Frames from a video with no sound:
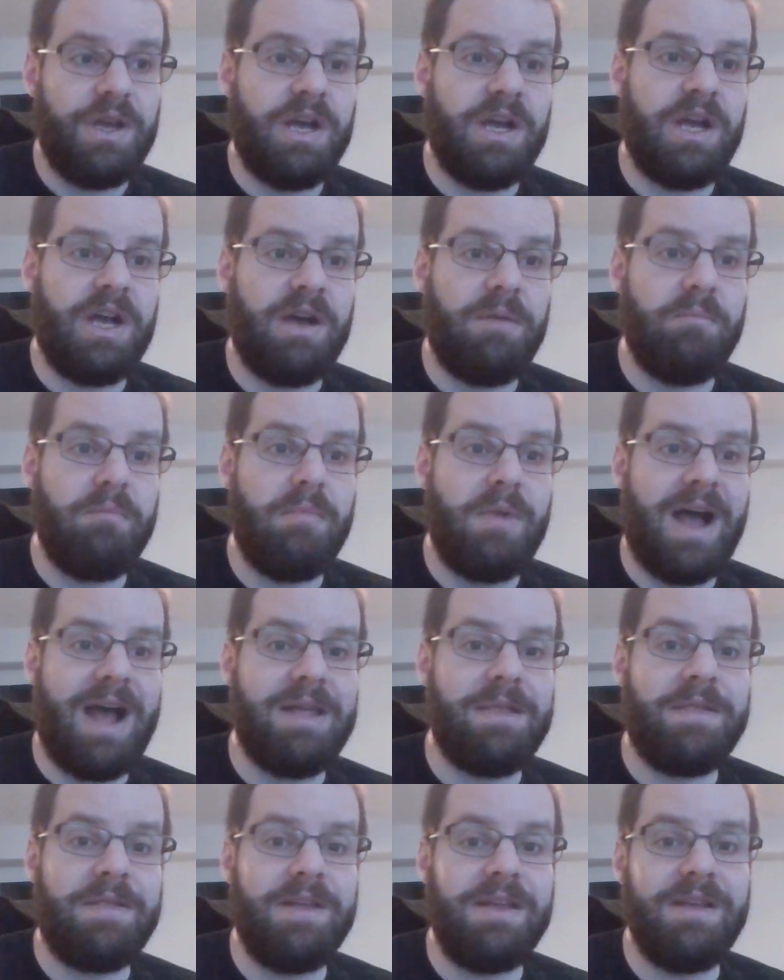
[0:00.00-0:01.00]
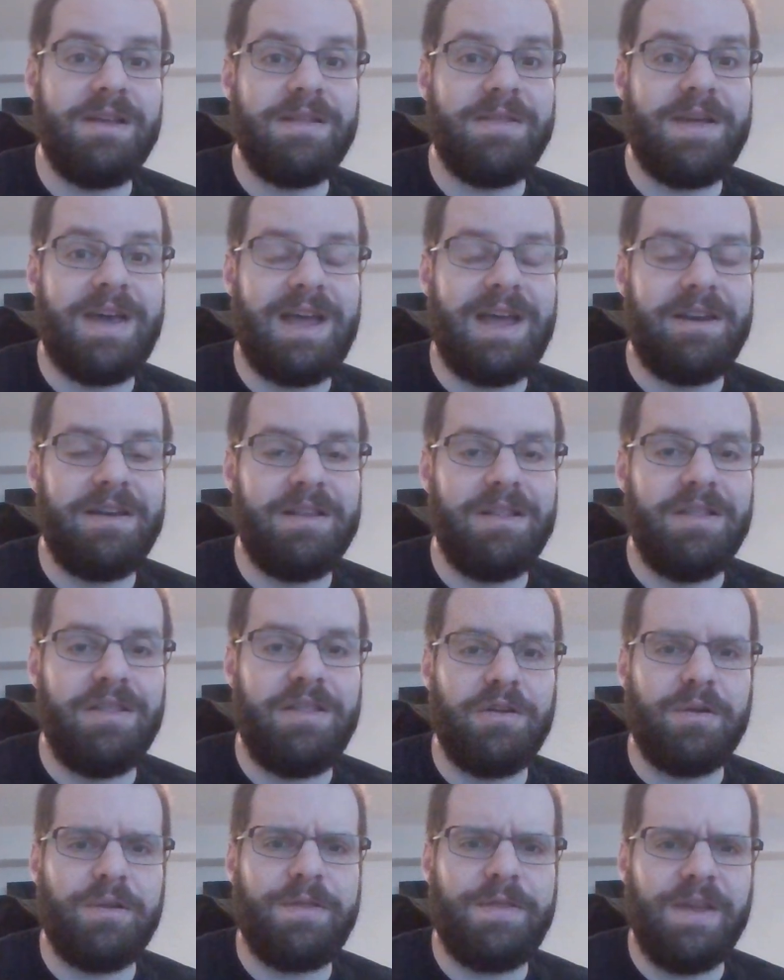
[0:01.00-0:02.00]
Um, I think that
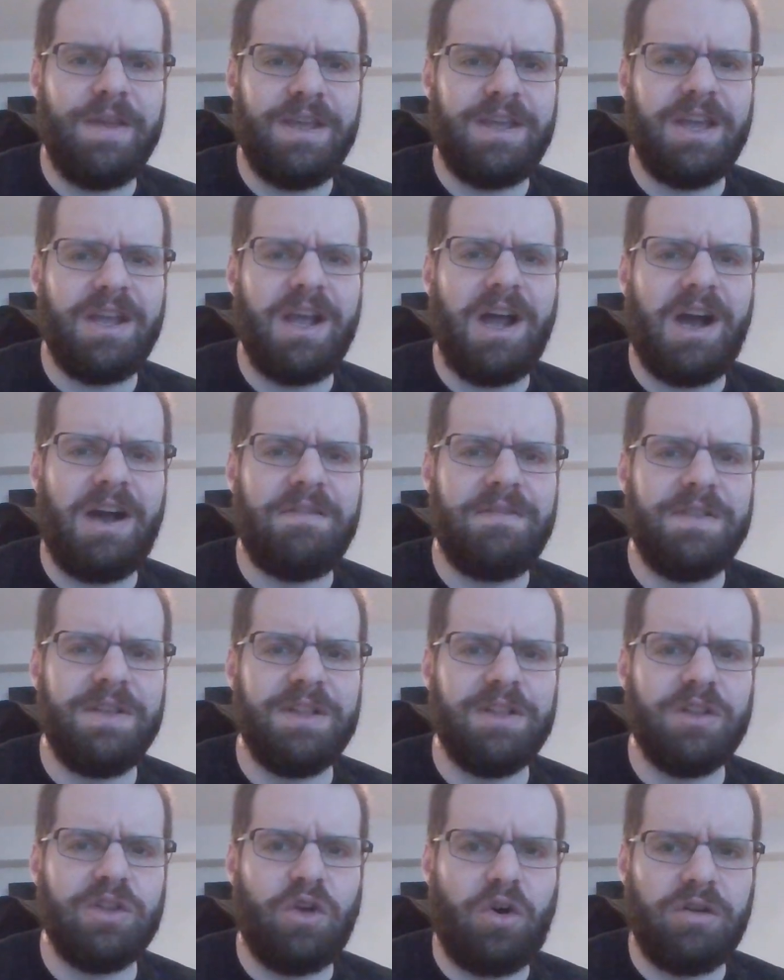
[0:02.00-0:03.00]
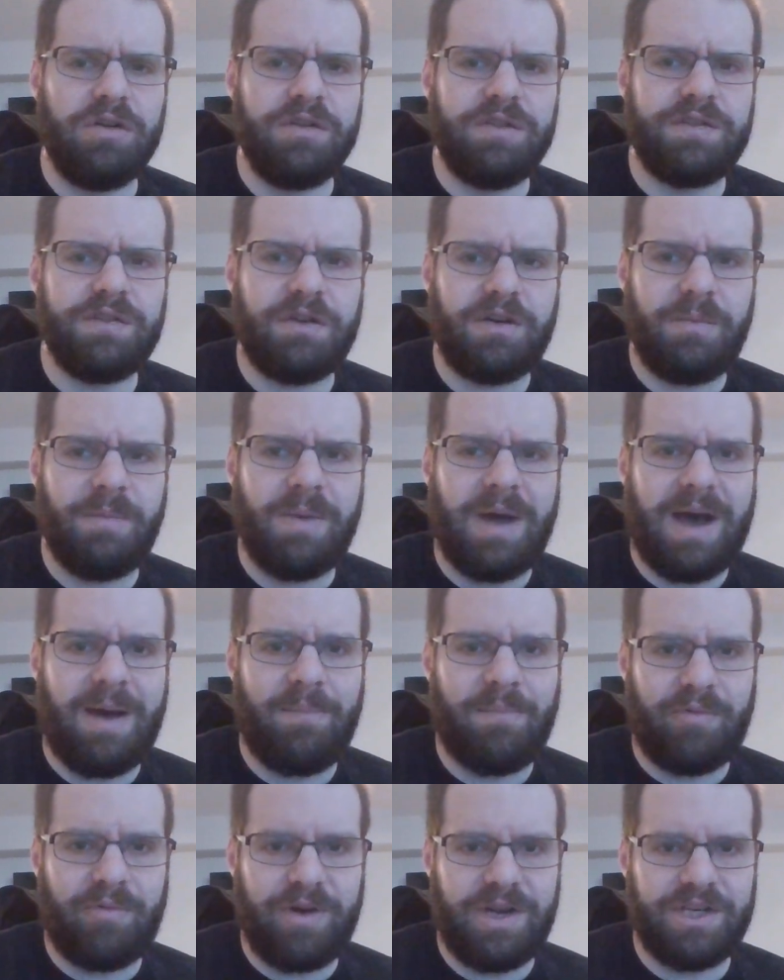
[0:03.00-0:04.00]
they're thinking of the long term
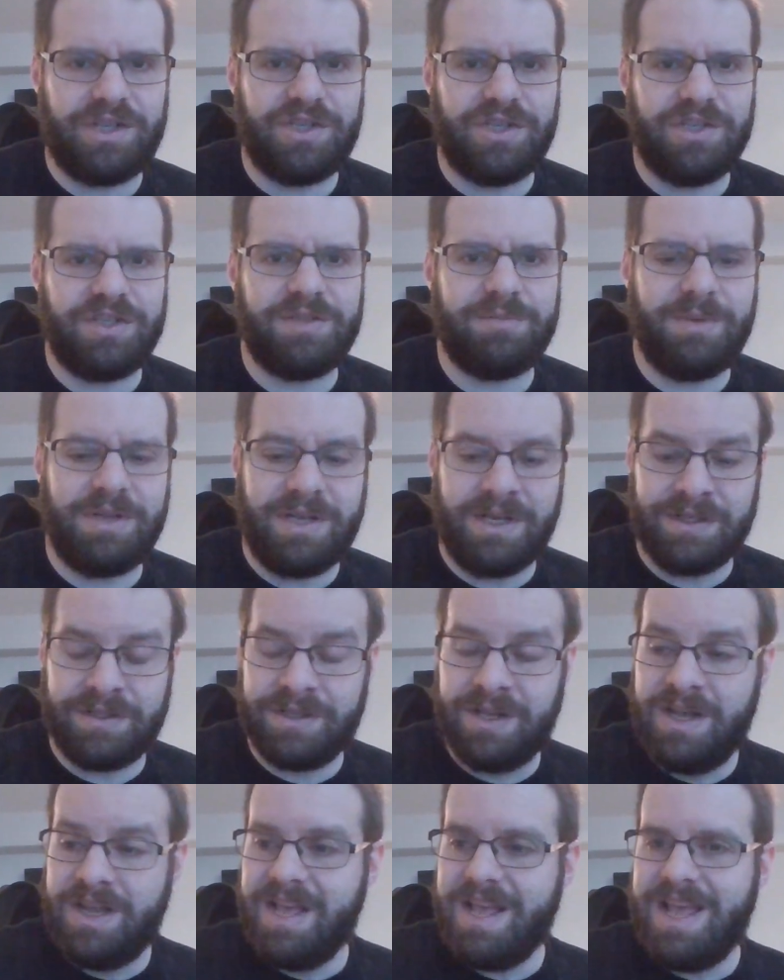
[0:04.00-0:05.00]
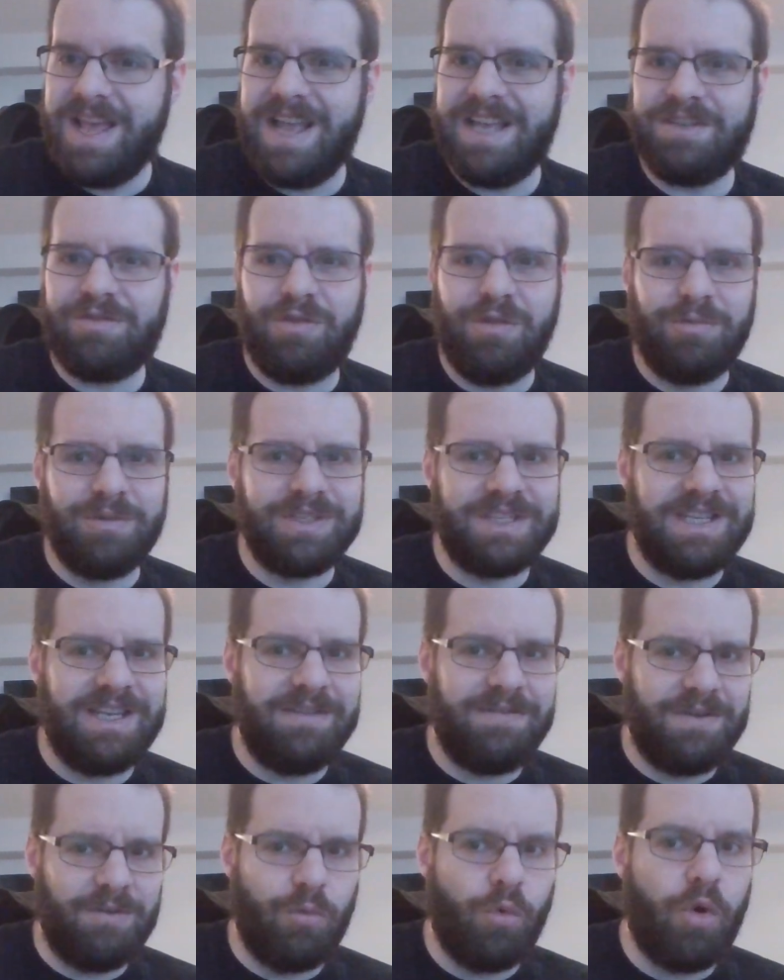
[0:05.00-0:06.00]
operations because Israel was
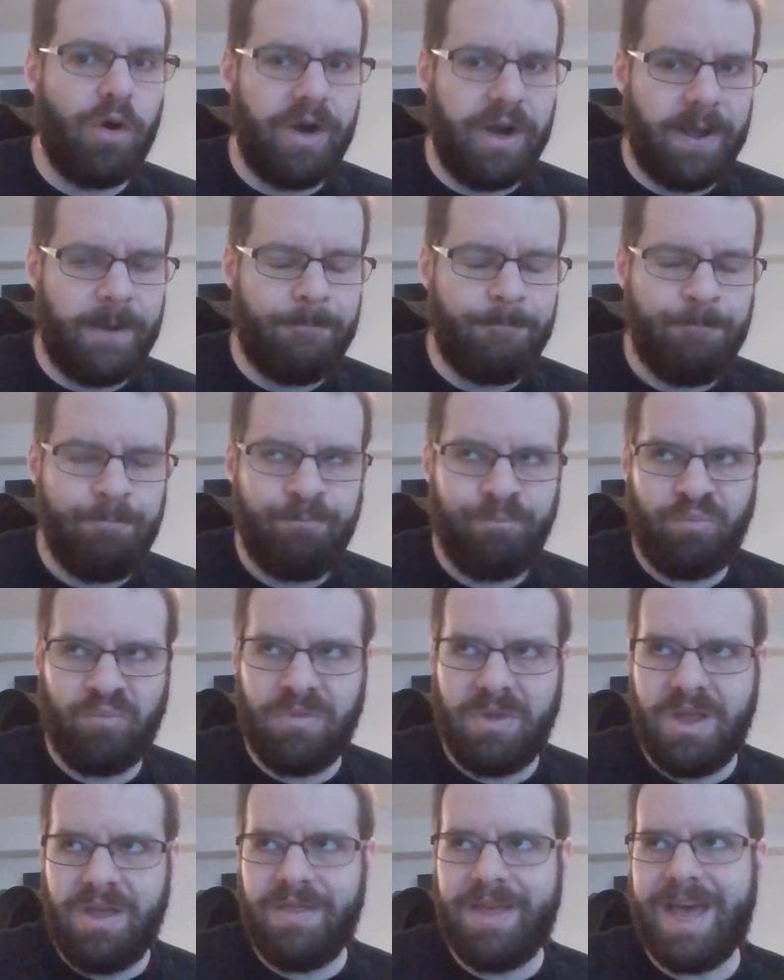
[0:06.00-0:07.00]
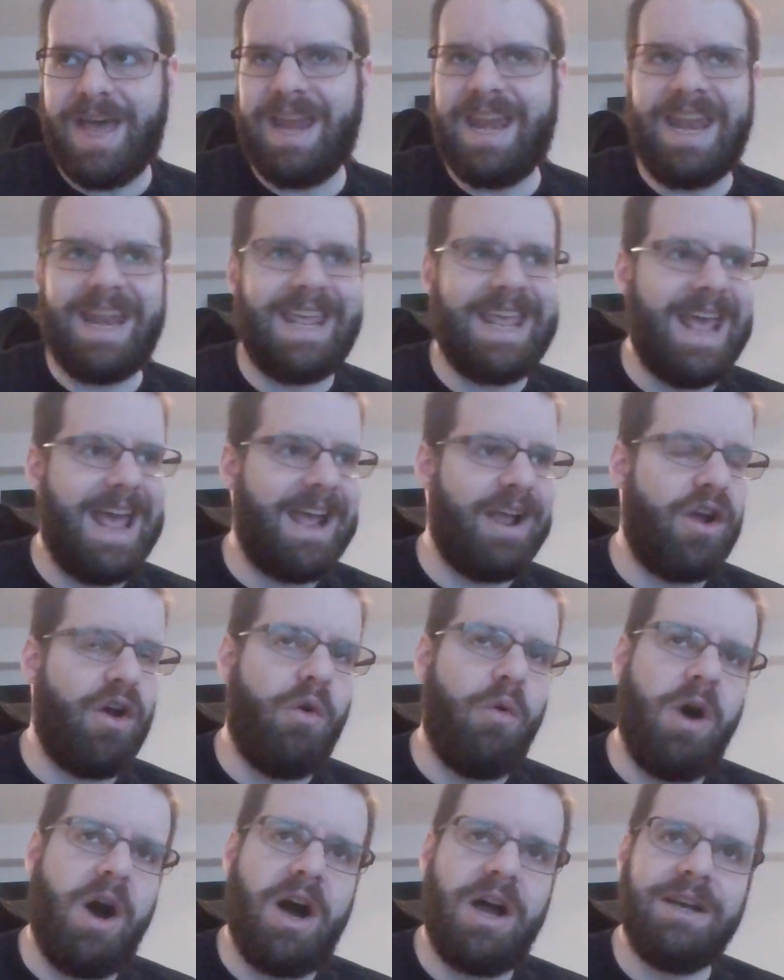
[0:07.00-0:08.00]
given warning that it can't
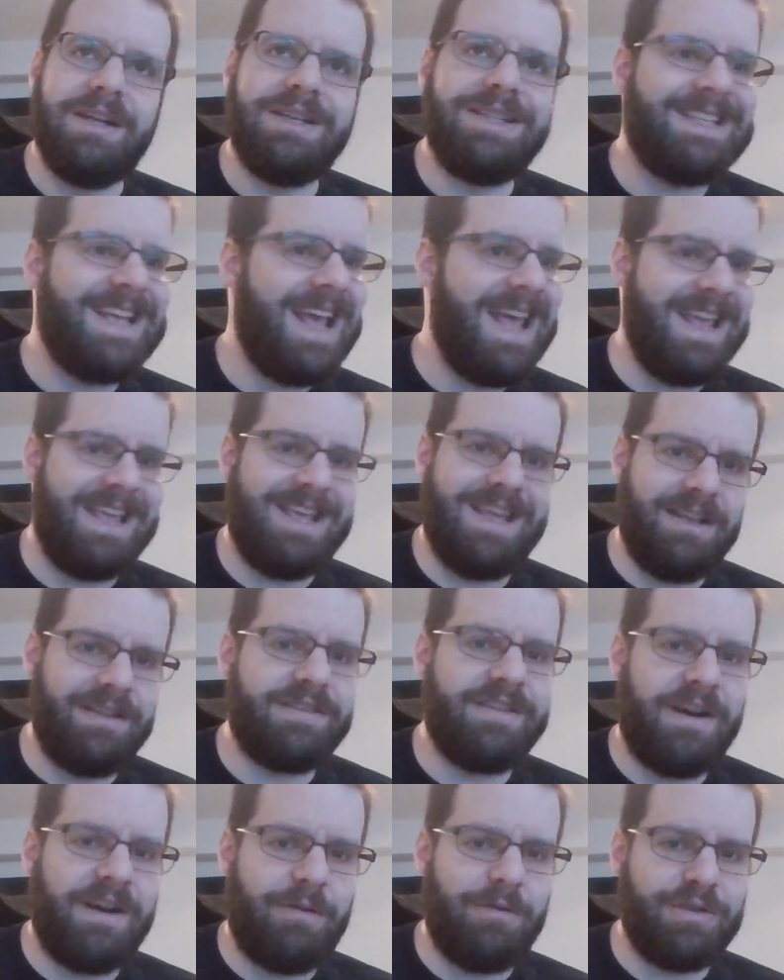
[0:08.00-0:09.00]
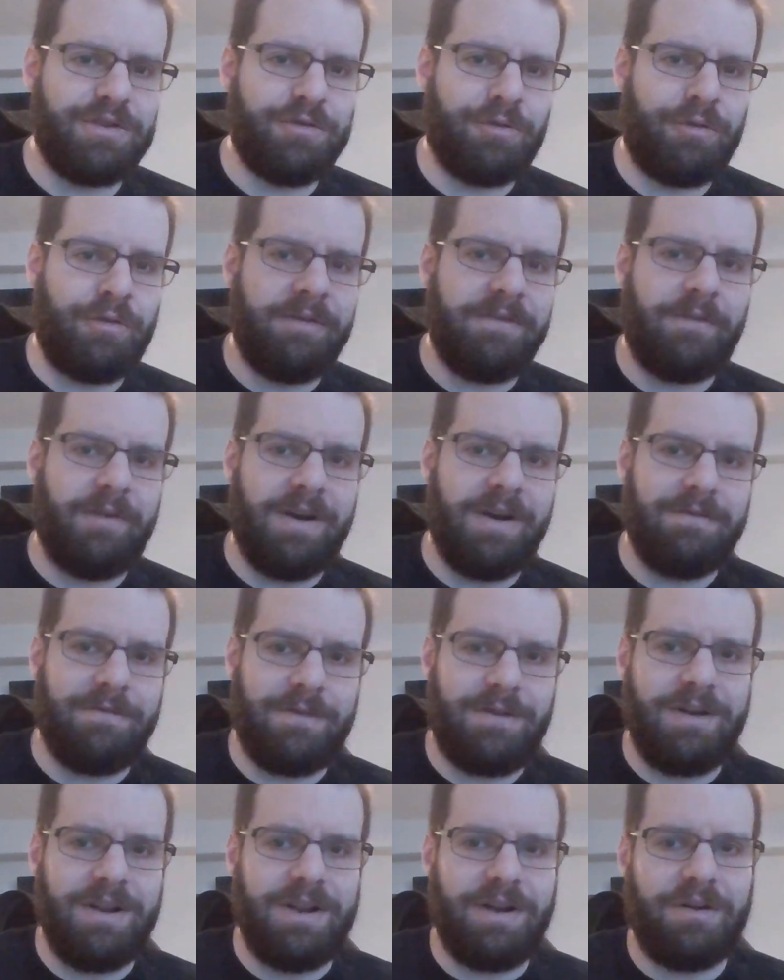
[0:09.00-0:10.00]
go on taking territory
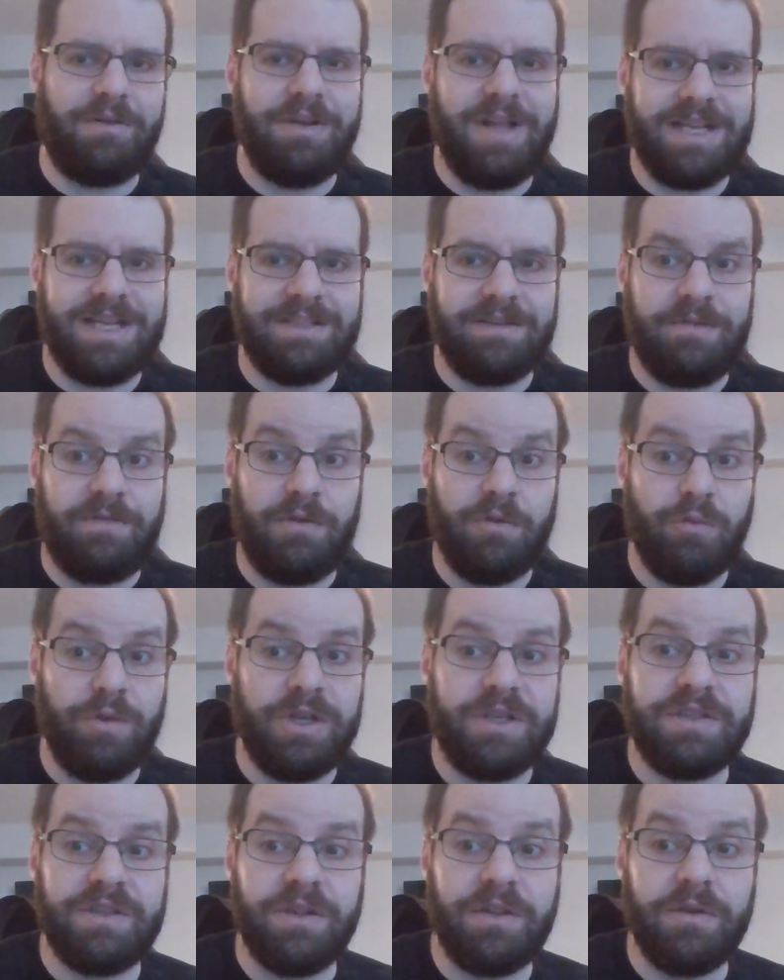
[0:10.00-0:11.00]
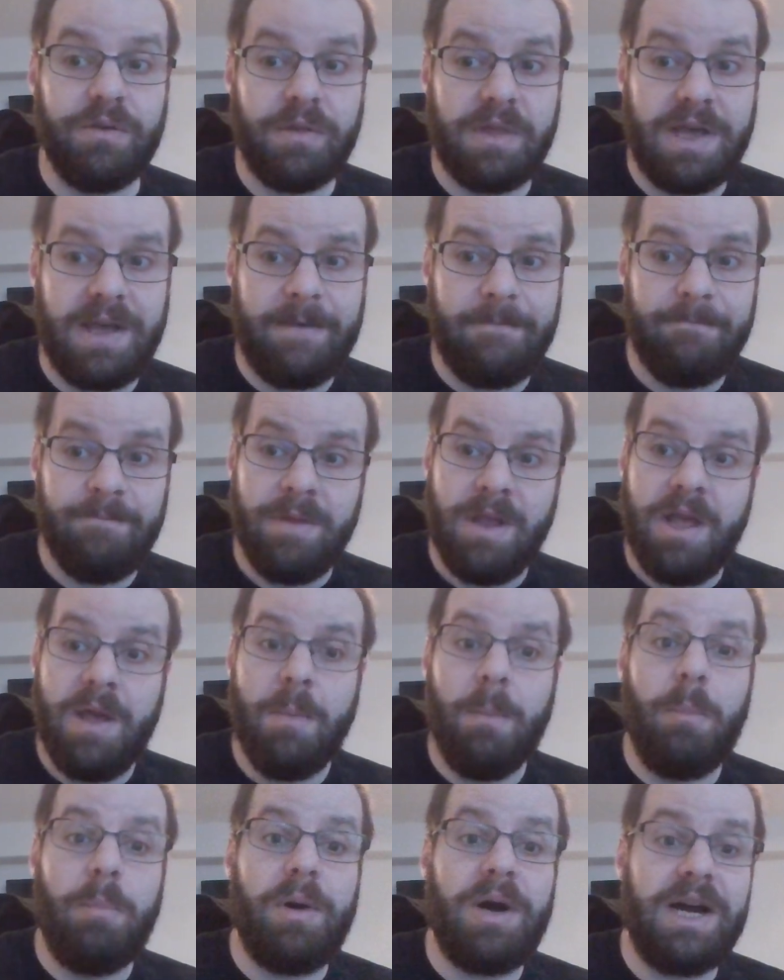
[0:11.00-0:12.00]
forever. It only has a few weeks to do that,
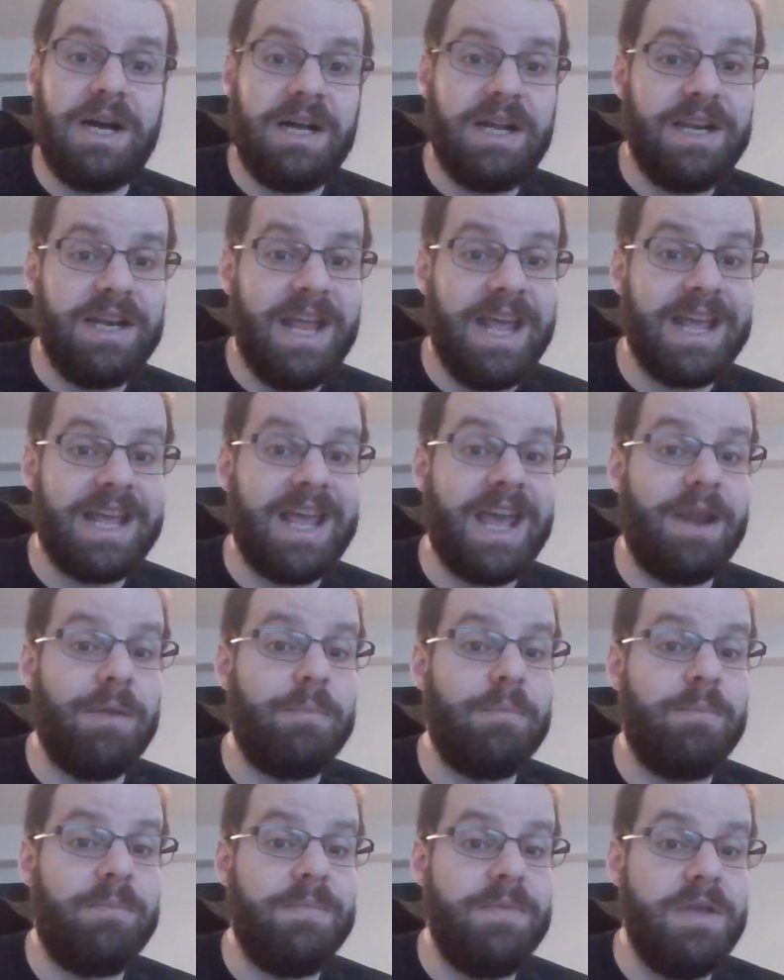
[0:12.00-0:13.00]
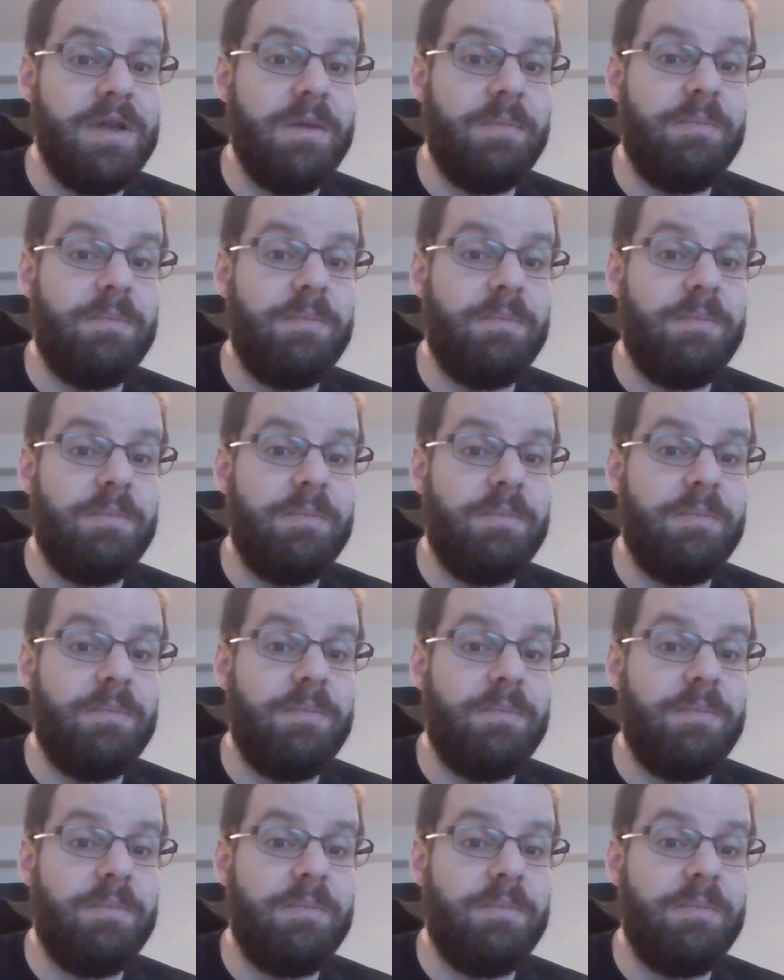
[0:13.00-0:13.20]
but it can